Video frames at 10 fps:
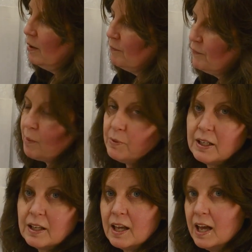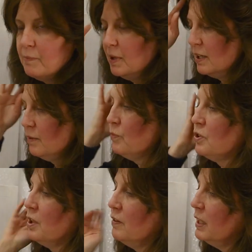fabric came in and was
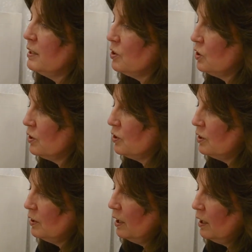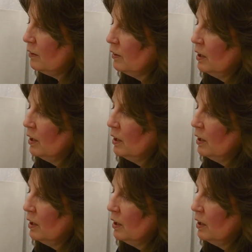donated to the studio.